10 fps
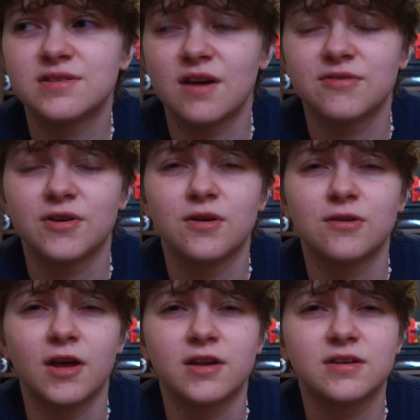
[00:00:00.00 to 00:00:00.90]
defo
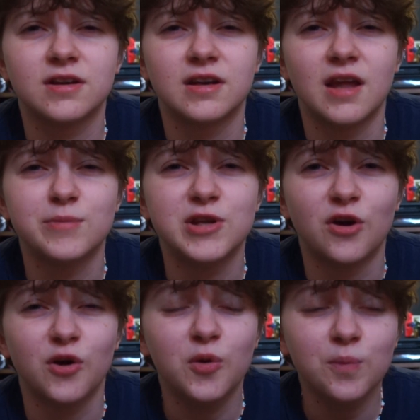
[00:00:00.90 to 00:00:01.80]
like let me
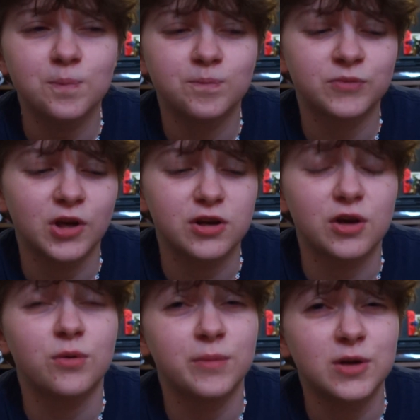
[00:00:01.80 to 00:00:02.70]
know and
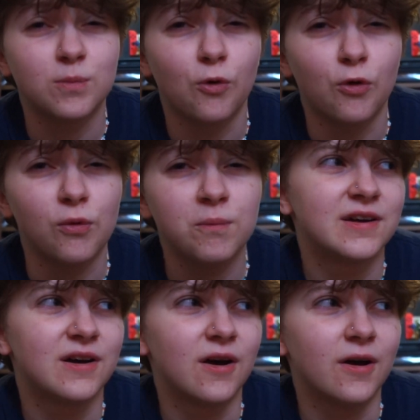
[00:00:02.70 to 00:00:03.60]
I will make more
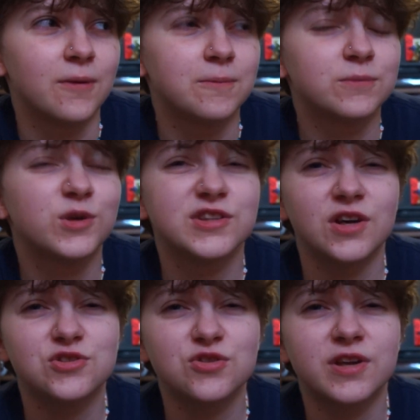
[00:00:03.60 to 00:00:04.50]
Um, because
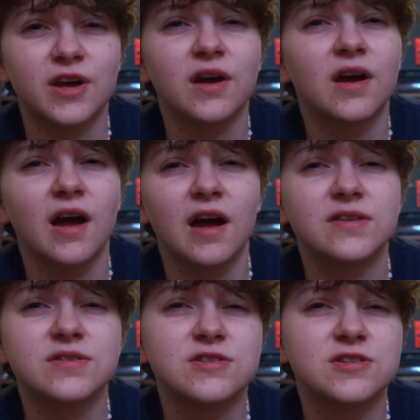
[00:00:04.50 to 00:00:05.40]
I enjoyed it.
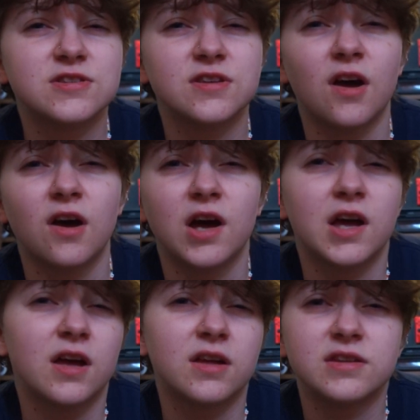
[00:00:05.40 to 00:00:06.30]
And uh,
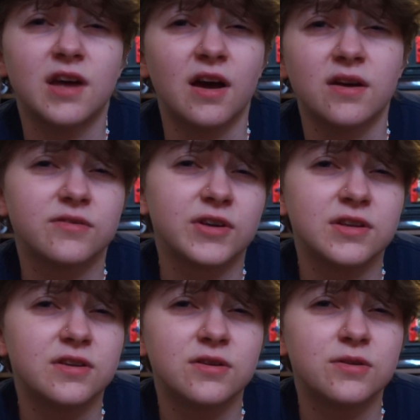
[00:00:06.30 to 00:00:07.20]
yeah,
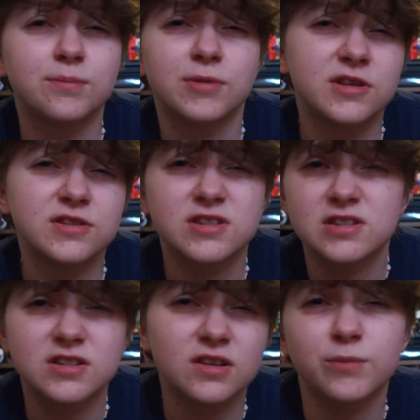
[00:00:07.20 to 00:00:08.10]
thank you.
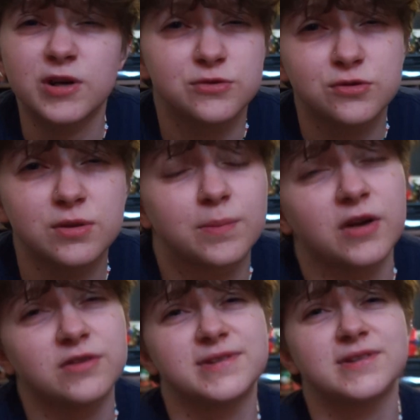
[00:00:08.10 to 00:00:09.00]
Please press all the
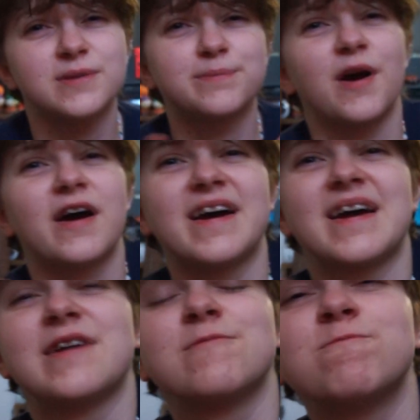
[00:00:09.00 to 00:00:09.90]
buttons.
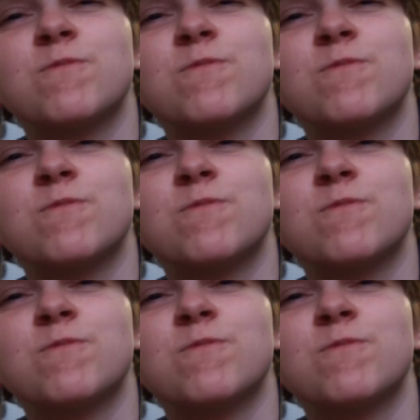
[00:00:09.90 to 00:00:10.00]
Goodbye.